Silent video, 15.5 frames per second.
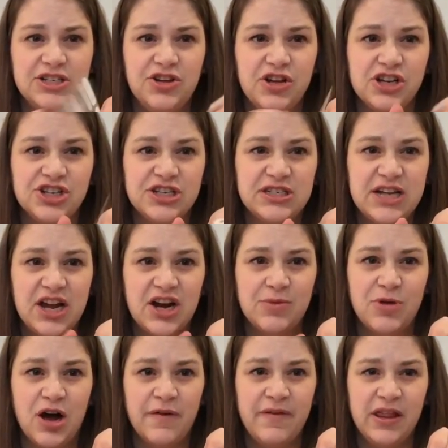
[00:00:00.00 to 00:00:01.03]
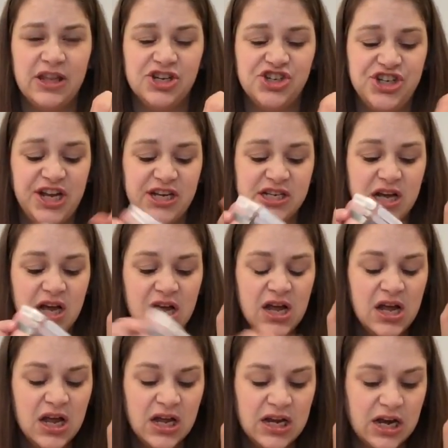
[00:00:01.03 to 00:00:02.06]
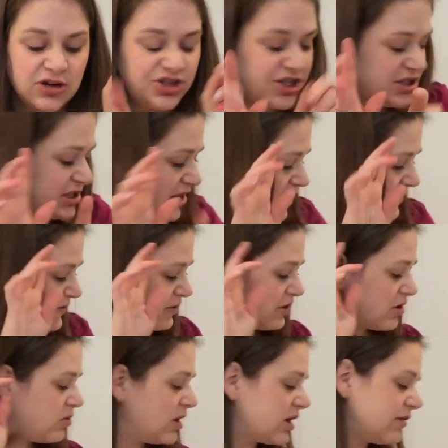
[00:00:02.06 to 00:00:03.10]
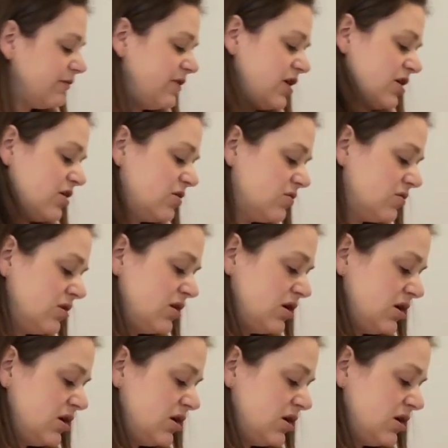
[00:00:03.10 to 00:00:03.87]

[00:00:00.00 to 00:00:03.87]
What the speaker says: so you can just tear them off at the sheet. Now, just to give you a quick view,